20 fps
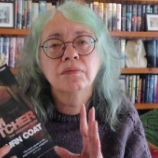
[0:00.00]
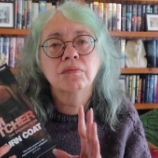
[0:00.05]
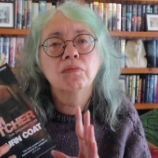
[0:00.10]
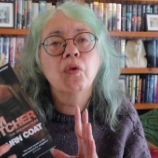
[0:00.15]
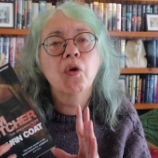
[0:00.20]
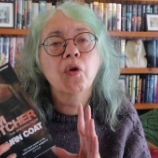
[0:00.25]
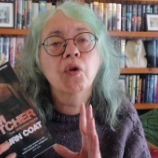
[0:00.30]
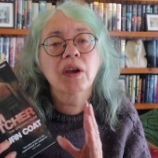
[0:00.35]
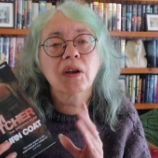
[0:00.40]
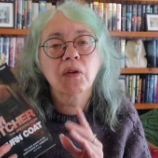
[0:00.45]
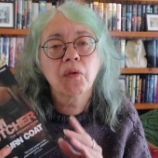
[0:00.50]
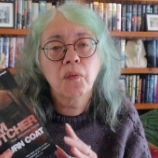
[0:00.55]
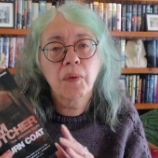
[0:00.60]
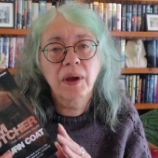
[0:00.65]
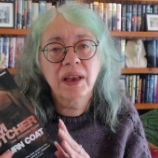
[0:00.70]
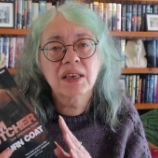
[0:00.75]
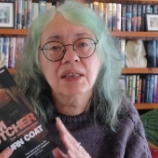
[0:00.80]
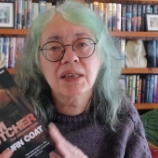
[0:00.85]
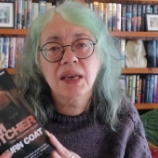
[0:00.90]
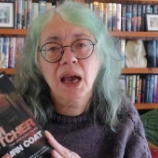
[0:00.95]
Morgan
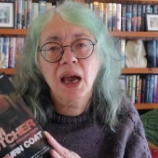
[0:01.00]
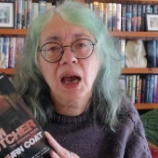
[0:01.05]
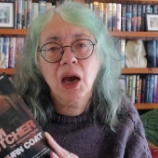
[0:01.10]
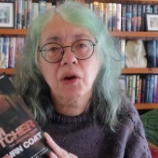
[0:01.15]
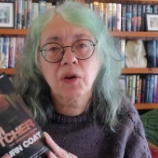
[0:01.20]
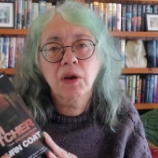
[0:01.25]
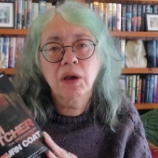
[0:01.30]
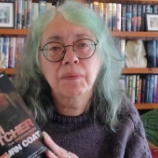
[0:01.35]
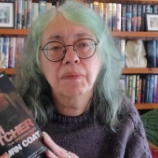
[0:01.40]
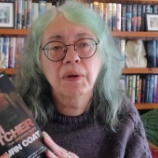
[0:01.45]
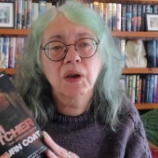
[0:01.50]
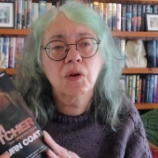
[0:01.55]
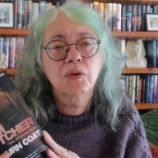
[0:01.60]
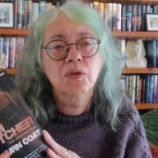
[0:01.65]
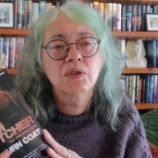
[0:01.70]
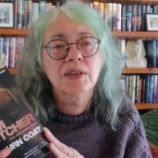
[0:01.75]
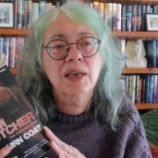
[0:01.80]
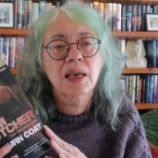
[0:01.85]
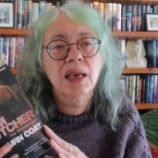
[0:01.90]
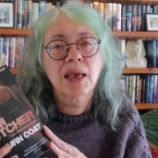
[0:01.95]
went to Harry
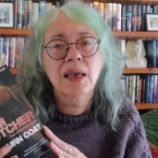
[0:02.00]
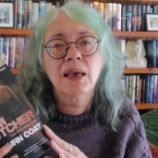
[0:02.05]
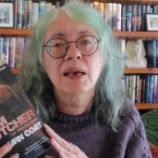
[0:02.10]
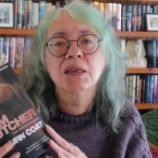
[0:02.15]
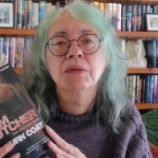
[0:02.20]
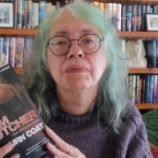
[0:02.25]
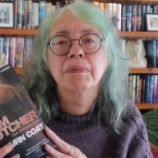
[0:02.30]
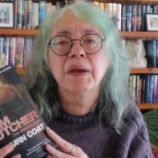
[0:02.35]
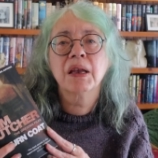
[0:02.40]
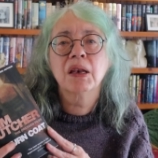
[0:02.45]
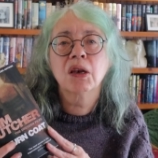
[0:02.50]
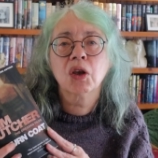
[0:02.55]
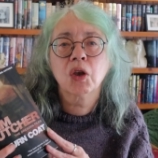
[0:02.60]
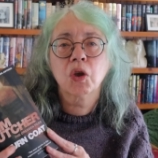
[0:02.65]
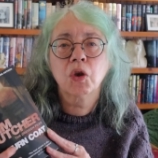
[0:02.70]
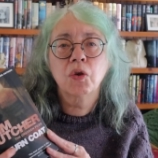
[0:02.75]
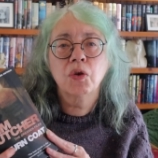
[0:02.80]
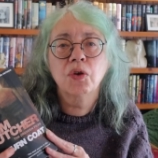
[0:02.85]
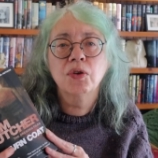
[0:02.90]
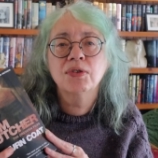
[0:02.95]
because he has been
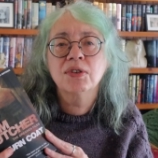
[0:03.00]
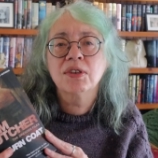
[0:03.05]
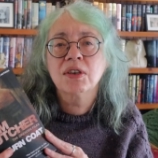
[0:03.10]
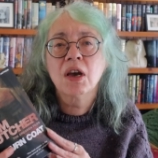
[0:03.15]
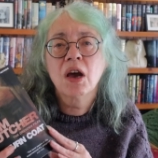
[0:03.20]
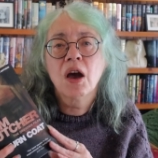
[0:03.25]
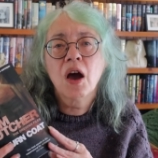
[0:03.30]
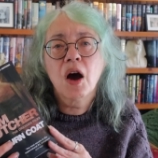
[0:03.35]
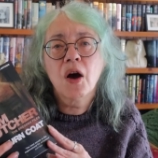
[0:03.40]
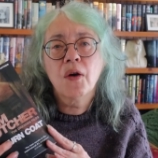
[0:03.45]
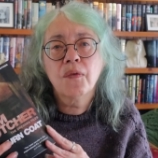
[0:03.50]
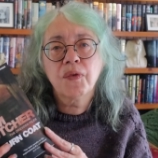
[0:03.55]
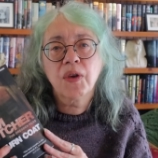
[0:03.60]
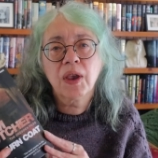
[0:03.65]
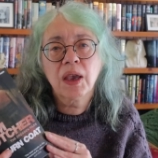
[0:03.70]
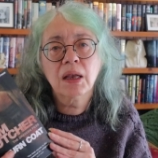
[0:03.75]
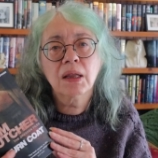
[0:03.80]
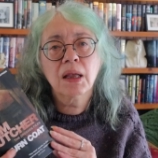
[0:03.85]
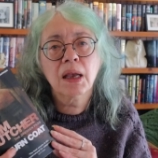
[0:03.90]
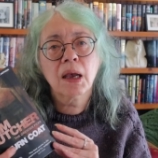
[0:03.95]
accused of
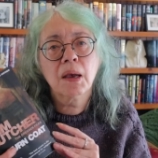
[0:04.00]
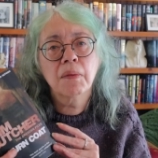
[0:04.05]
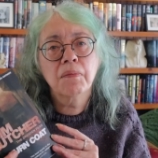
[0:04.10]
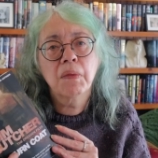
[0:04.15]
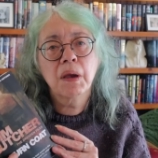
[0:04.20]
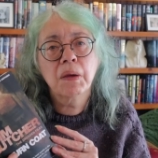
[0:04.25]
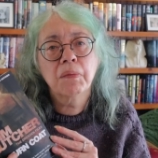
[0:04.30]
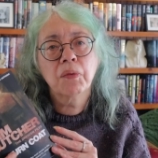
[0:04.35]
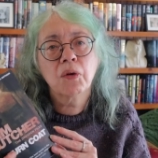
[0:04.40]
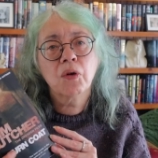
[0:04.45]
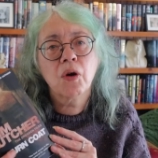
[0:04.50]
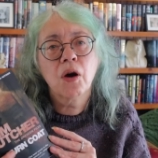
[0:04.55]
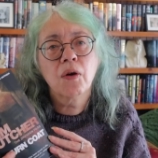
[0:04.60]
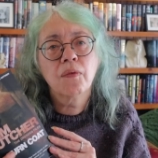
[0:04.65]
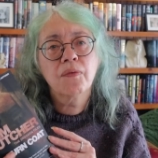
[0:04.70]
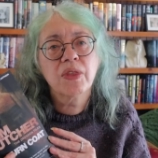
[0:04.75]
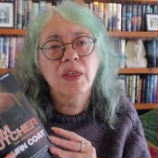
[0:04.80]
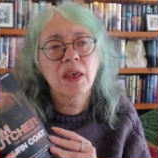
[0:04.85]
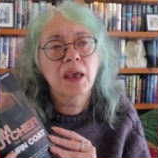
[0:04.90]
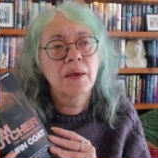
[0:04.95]
killing a member
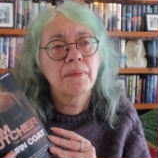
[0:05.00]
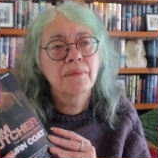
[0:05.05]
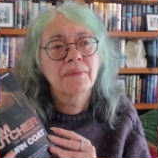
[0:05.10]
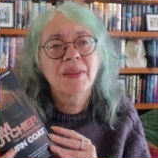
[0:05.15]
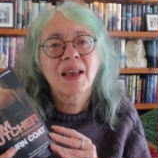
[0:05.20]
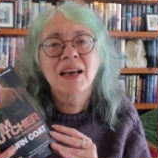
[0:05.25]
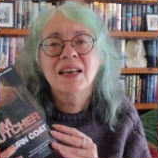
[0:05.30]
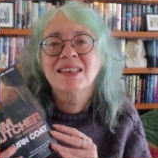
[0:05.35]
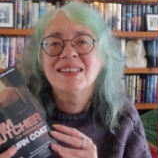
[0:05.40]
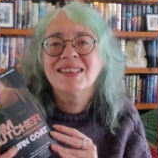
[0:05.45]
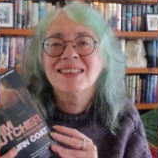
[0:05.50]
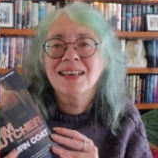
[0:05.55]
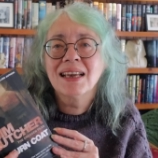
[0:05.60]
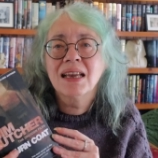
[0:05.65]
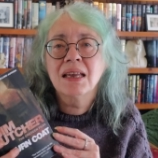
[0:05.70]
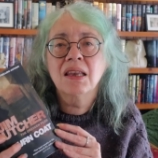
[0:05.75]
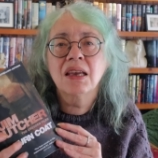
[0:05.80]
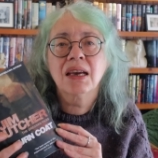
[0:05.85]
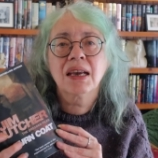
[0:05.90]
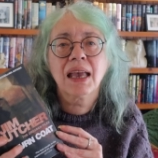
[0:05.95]
of the
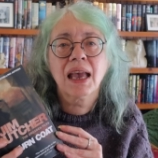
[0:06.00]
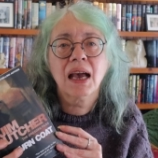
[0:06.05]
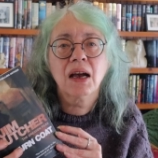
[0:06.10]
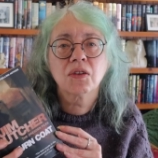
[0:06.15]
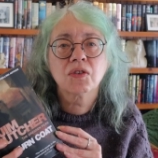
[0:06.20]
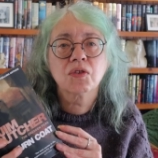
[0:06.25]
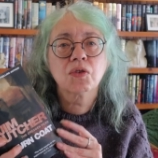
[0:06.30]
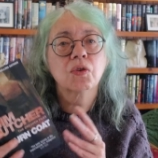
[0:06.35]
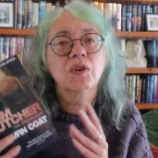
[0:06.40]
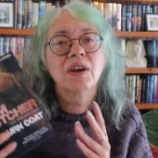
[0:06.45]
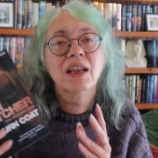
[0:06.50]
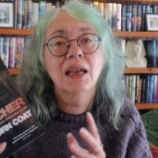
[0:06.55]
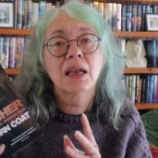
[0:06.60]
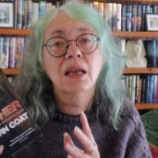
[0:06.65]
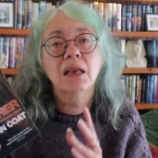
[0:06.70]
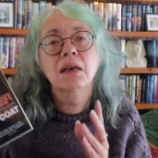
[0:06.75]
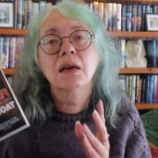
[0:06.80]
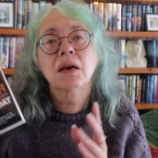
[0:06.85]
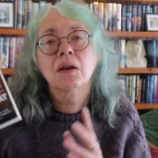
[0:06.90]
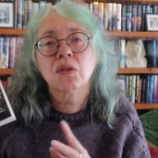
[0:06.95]
senior council
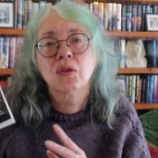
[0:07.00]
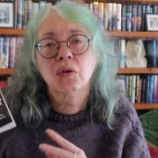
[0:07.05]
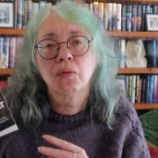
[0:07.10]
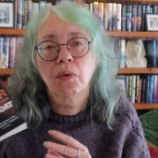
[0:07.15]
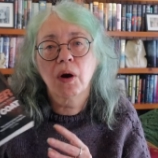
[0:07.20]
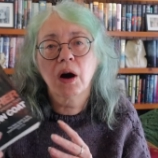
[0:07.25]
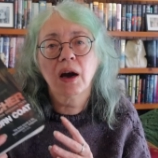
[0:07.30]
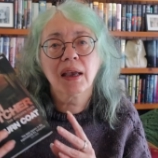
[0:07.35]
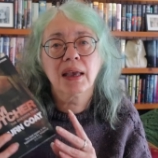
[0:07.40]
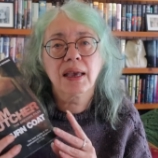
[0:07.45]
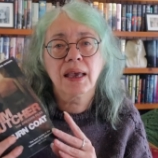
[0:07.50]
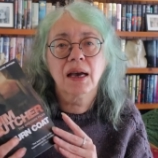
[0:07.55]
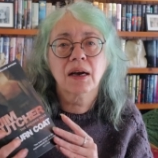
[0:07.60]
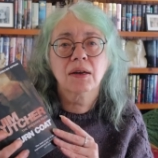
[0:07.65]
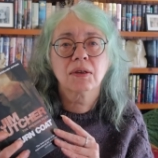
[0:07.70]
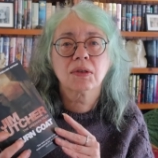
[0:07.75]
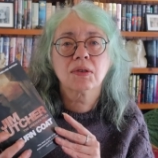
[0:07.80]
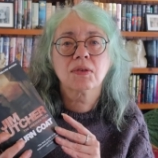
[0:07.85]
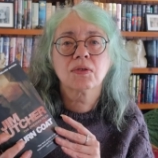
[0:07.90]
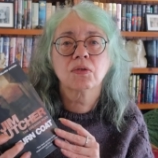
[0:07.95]
in the White
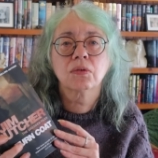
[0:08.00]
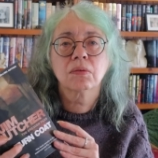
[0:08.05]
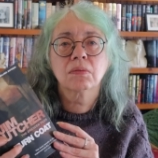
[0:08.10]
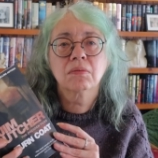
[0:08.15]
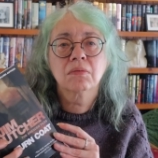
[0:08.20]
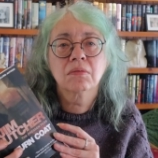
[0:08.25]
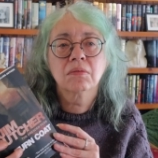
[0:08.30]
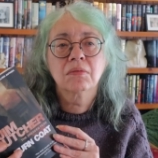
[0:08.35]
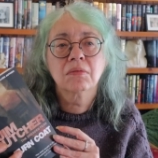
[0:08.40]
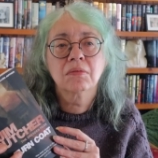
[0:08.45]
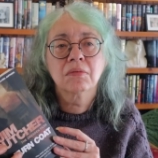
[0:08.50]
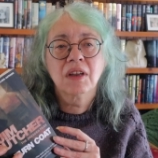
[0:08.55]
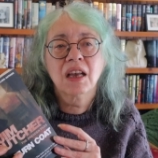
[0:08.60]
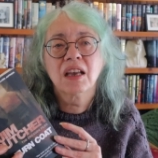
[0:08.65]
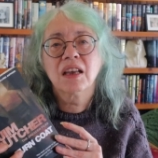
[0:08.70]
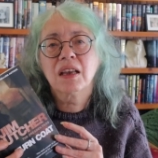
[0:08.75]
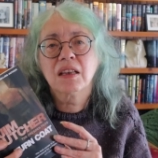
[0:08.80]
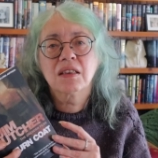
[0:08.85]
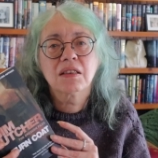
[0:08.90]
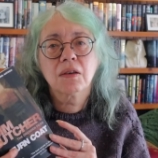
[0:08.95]
Council
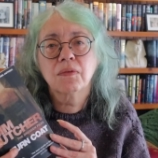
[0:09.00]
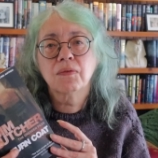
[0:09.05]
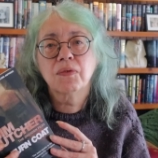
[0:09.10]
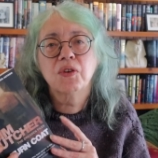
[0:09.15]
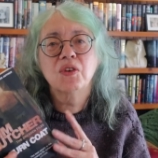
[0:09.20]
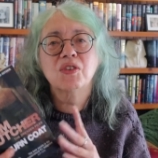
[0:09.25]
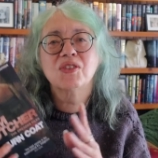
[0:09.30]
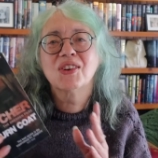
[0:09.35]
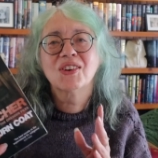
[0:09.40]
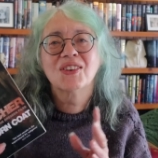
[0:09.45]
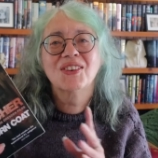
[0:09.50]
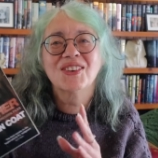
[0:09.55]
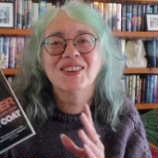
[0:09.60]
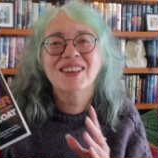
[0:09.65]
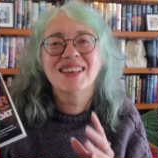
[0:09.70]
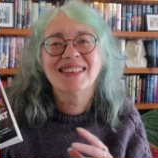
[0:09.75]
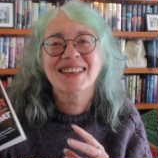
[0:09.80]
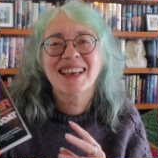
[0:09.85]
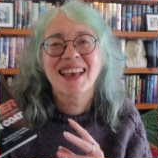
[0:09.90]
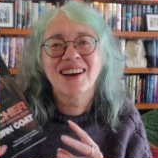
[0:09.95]
it's confusing all
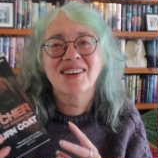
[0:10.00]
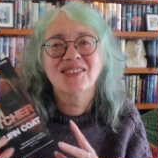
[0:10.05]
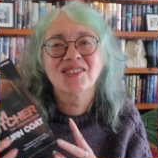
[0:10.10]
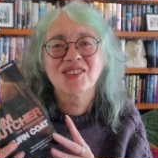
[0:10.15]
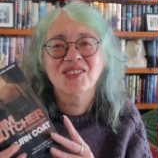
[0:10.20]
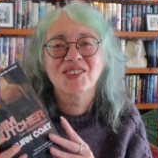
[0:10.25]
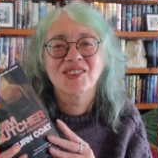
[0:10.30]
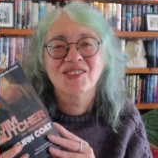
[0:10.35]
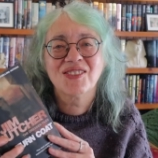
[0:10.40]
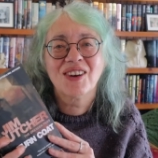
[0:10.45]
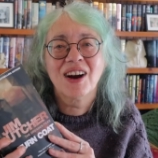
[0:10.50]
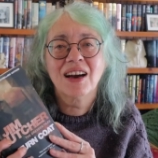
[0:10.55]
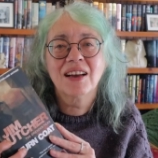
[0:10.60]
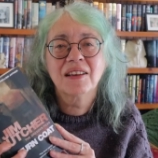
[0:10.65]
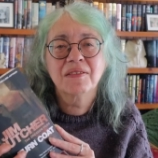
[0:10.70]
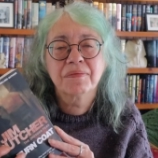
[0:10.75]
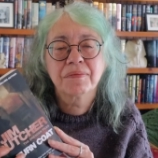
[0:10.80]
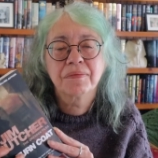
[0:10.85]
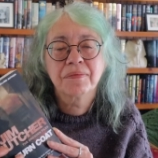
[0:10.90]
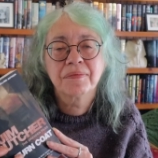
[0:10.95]
these councils, right?